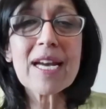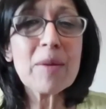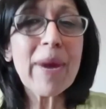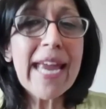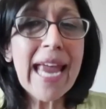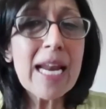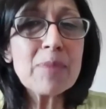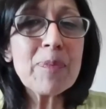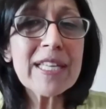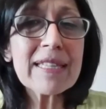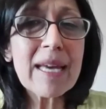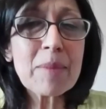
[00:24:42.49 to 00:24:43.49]
by
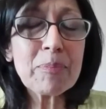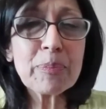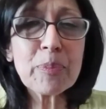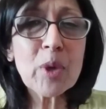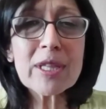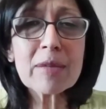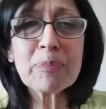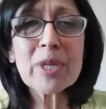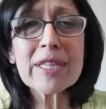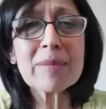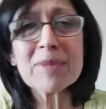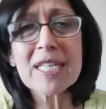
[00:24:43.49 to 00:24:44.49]
helping them pull
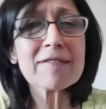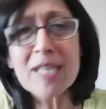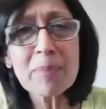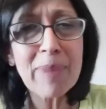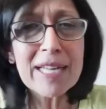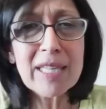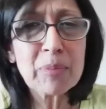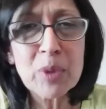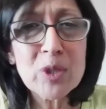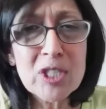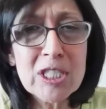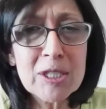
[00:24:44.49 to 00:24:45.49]
themselves up by their
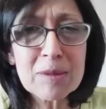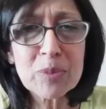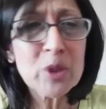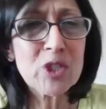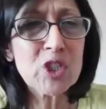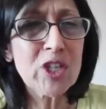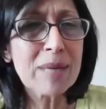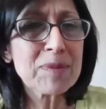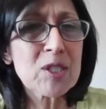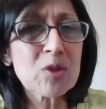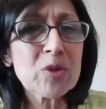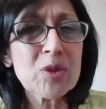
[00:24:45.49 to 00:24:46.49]

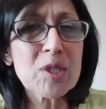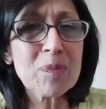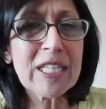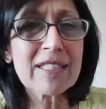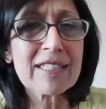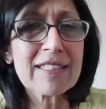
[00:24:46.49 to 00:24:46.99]
bootstraps, so to speak.